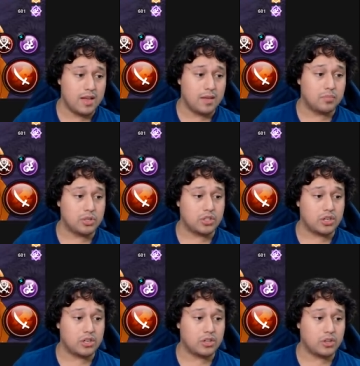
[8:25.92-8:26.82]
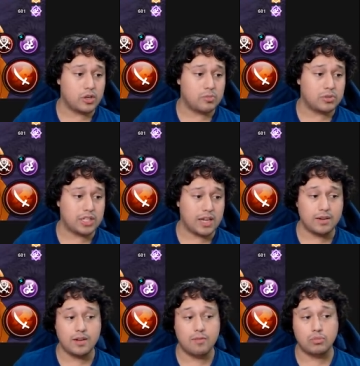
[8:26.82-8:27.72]
berserker
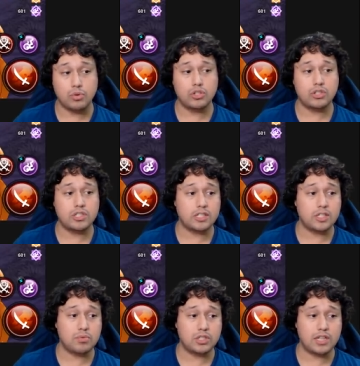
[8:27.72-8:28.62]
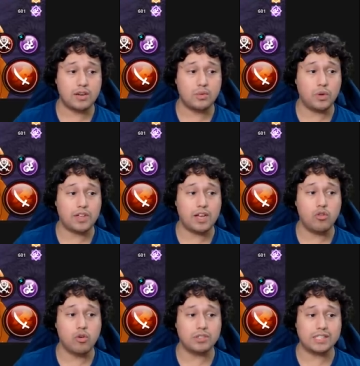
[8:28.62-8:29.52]
30%, bruiser 60% with a
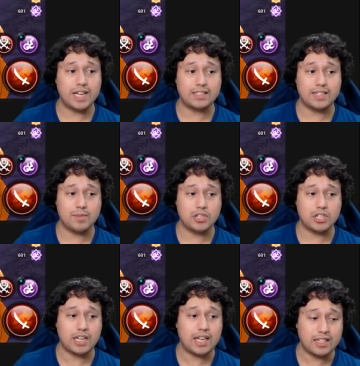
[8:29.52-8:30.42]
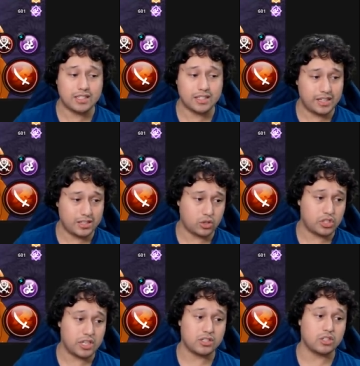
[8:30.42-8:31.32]
normal attack damage enhanced link, so
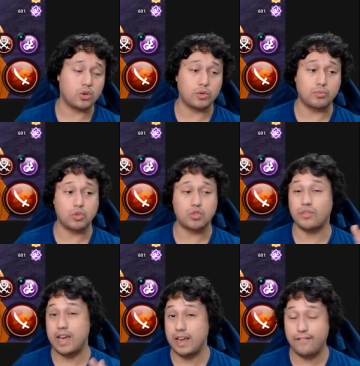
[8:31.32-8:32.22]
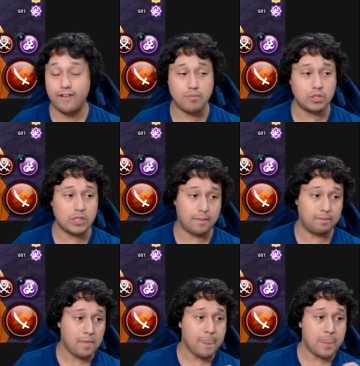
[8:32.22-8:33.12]
she has a total bruiser of 85%.
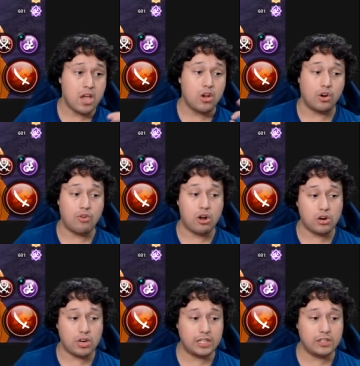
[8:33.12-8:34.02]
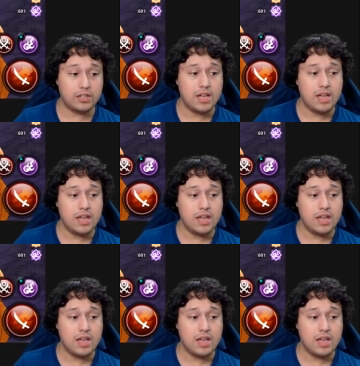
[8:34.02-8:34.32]
A Arrancar Killer